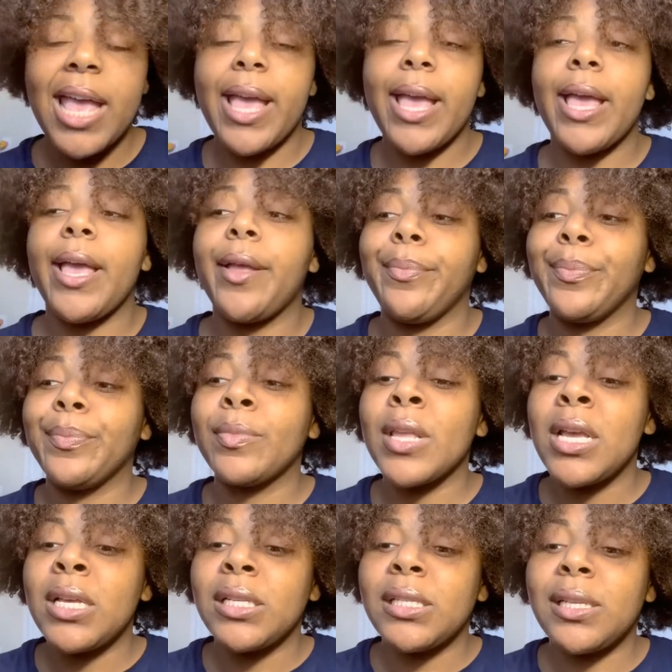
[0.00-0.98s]
And
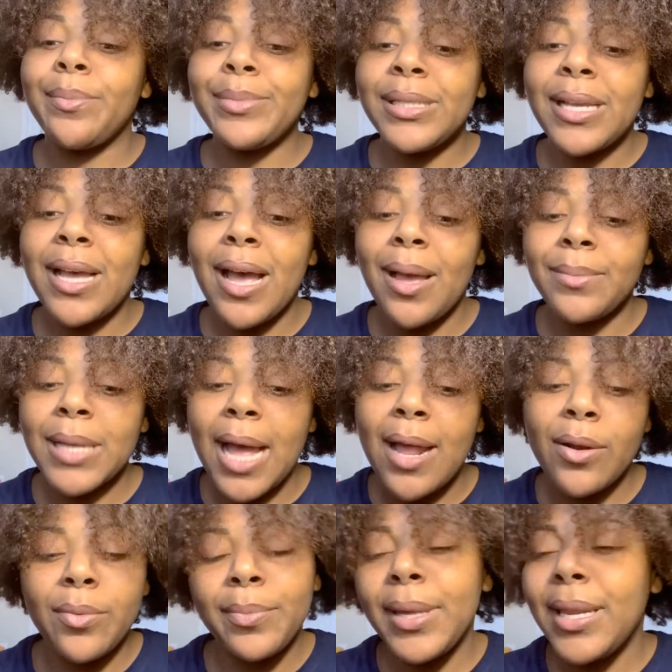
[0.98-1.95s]
sometimes, I
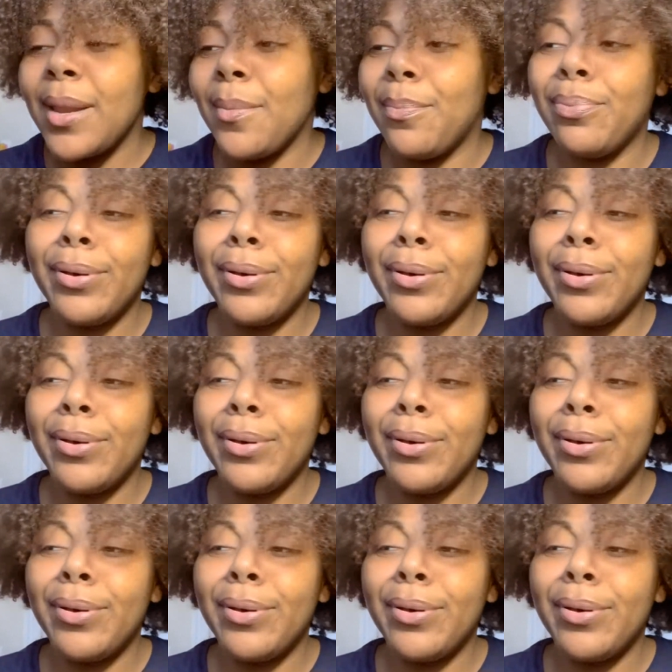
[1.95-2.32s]
don't mean to